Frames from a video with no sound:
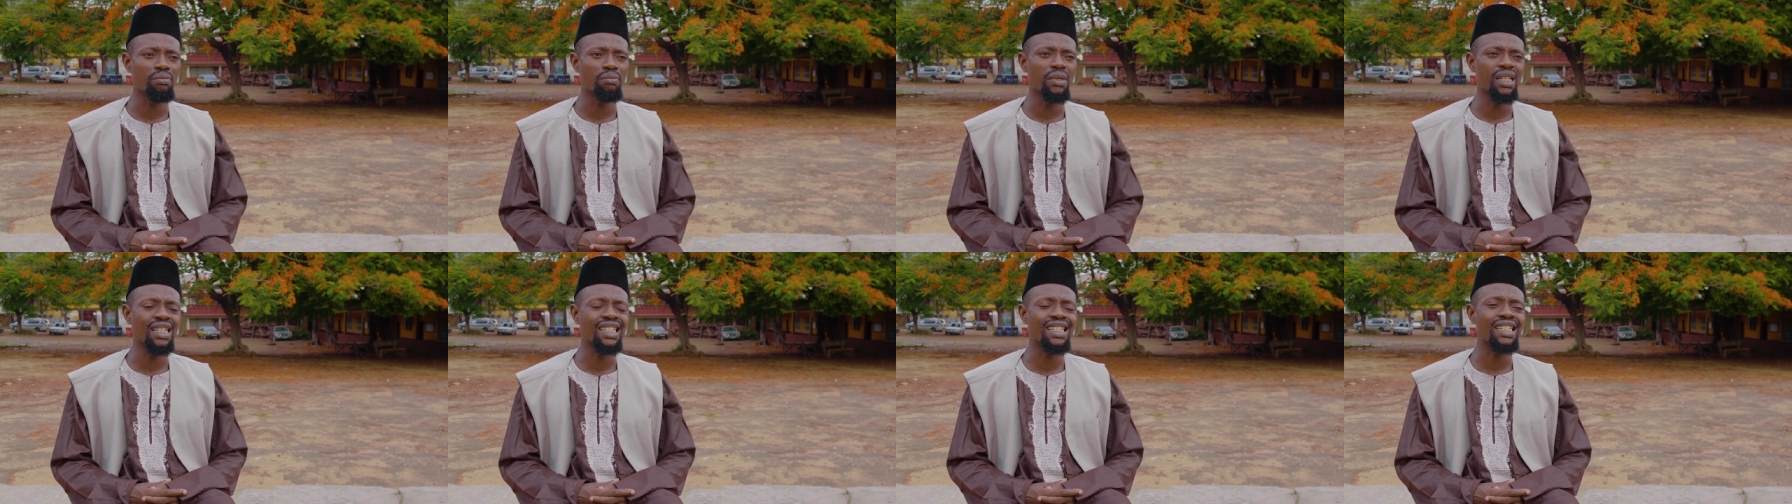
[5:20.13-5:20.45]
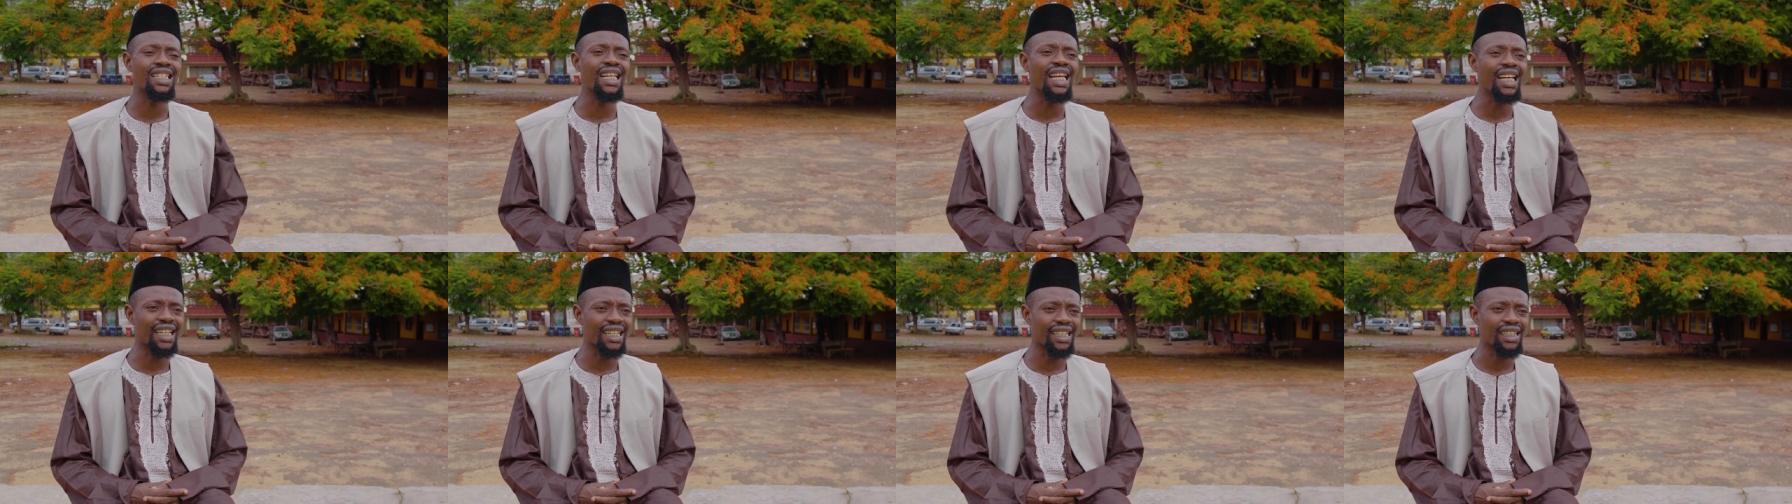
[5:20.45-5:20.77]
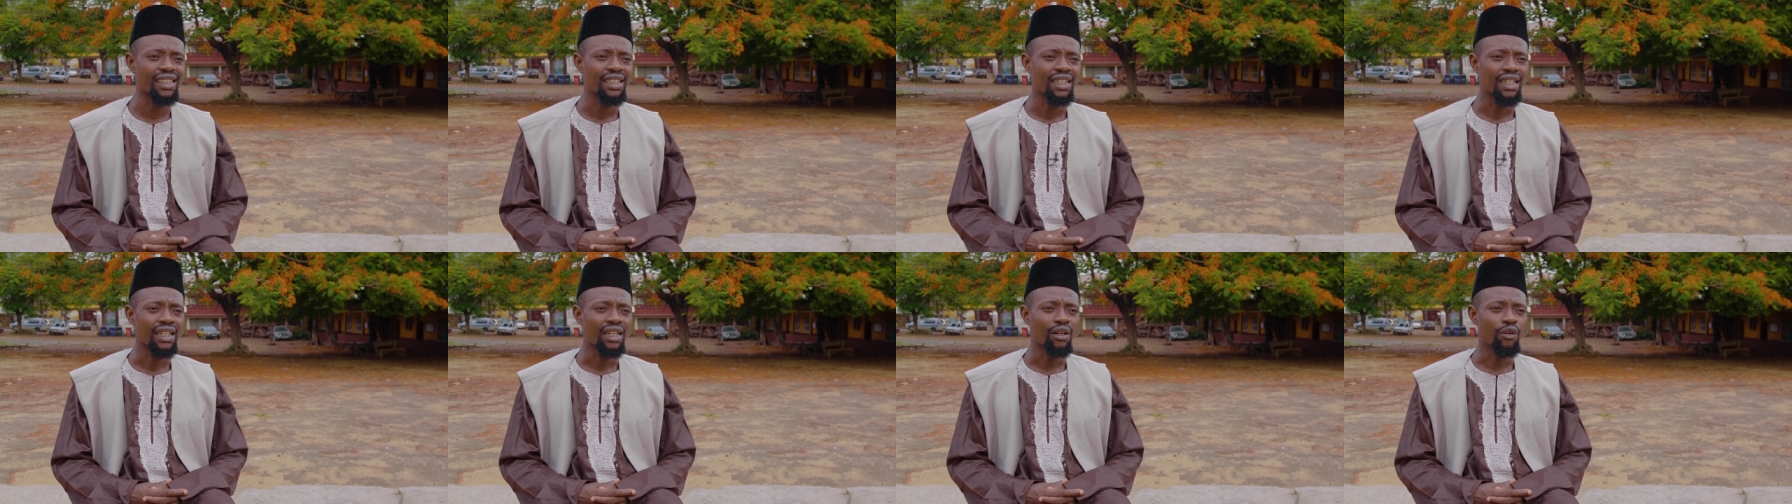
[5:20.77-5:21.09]

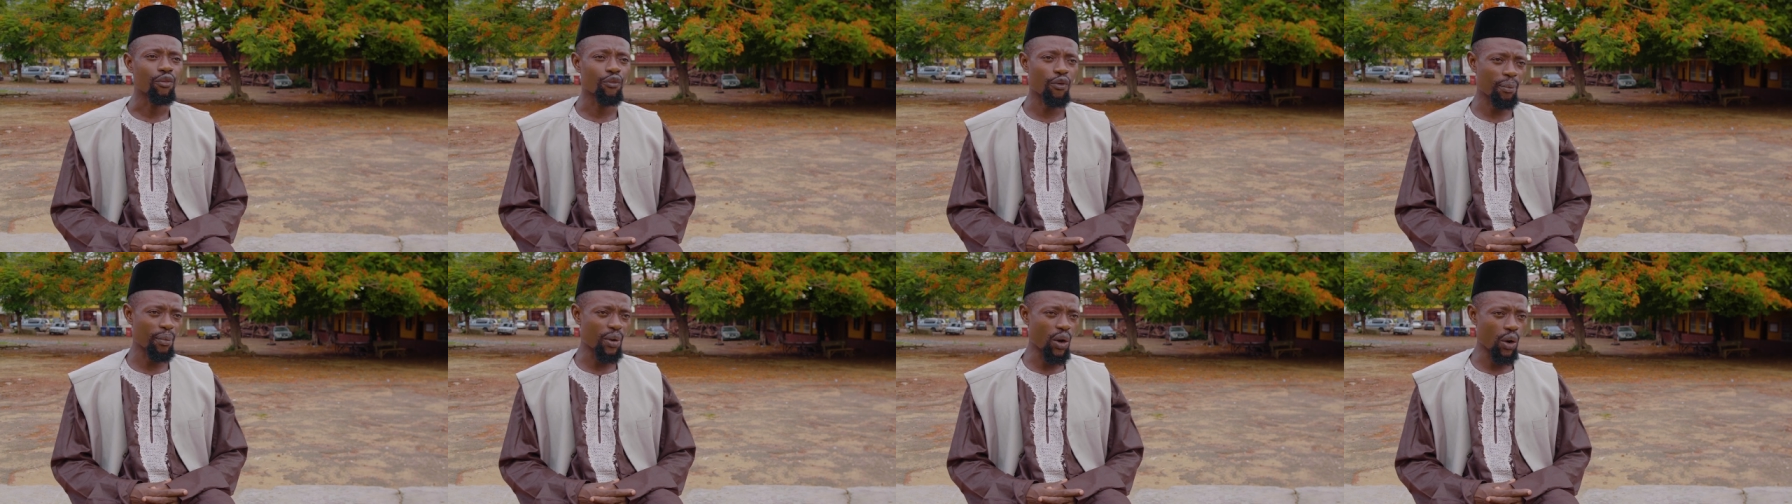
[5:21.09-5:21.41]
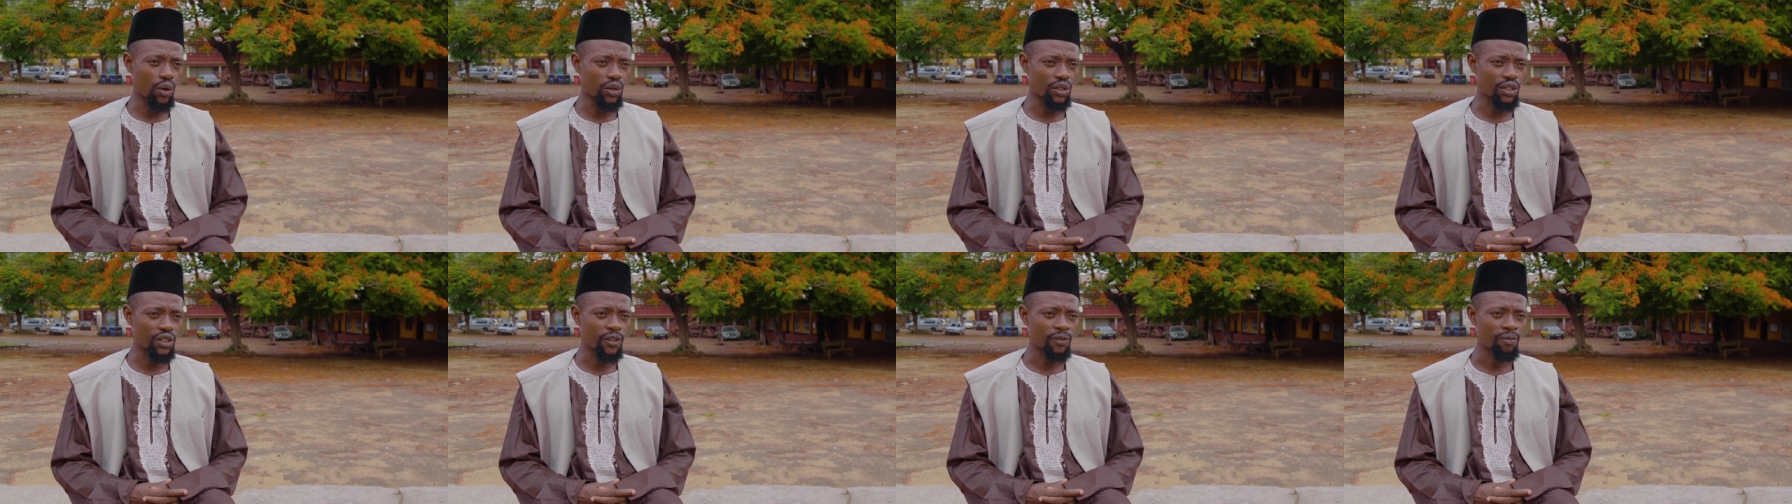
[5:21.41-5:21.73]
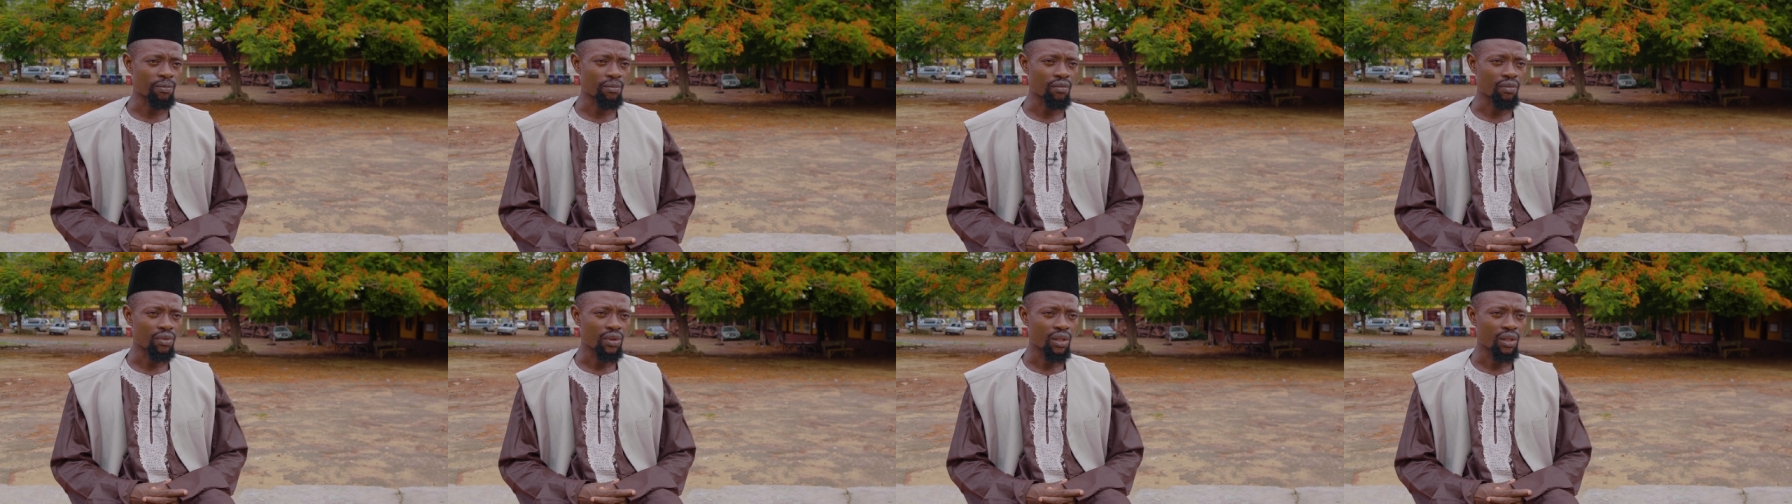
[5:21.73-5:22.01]
mistake from us.